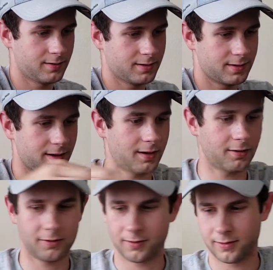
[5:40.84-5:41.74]

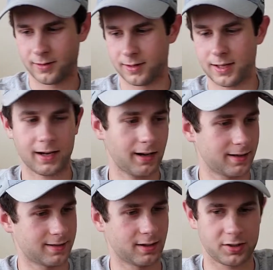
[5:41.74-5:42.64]
So that kind of
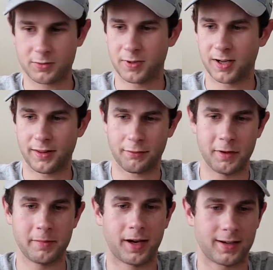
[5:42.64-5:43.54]
sucks. We got 3
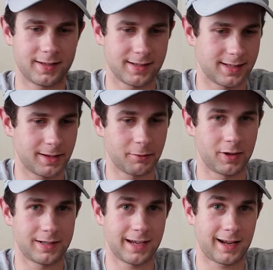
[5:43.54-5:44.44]
boxes that were
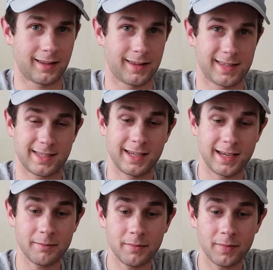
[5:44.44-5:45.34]
exactly the
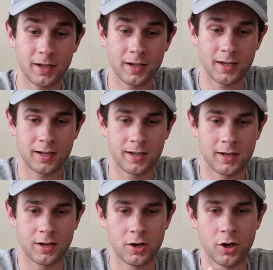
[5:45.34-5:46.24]
same,
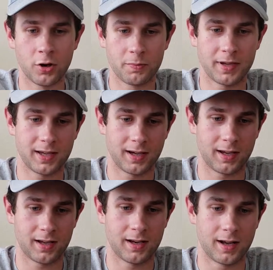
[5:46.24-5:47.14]
hoping
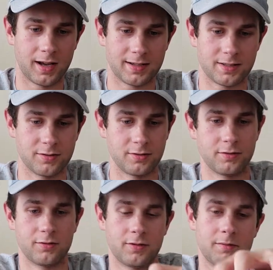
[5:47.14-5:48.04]
not
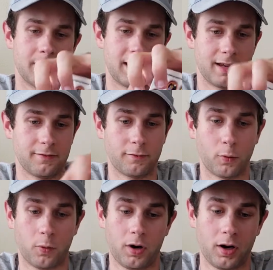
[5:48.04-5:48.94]
to make it
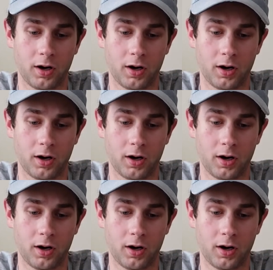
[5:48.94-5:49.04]
4.